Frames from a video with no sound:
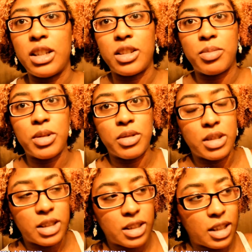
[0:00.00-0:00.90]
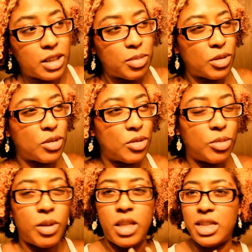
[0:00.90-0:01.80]
experience
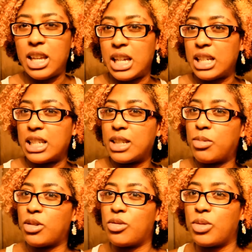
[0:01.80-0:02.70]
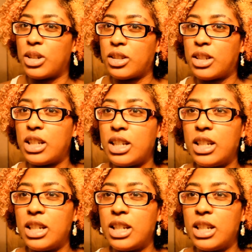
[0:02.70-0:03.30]
spiritual things. Spirituality